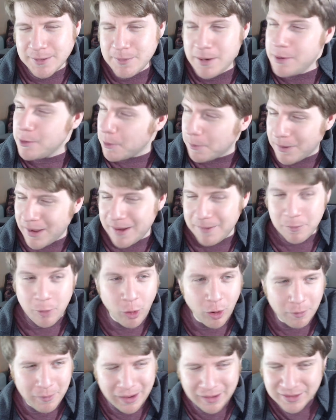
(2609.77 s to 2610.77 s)
Maybe we'll play
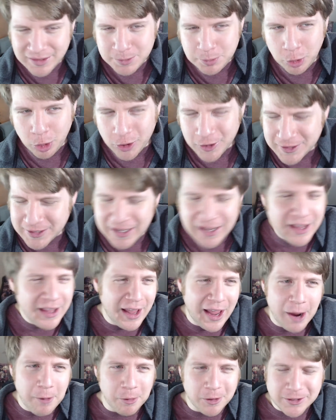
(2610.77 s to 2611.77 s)
more mountain sports.
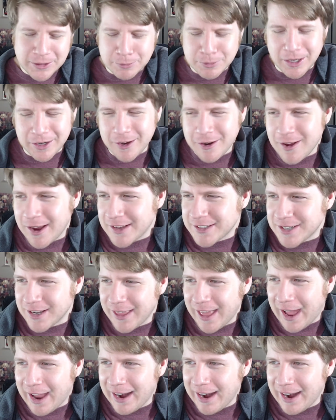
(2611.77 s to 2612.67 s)
I won't subject you guys to that.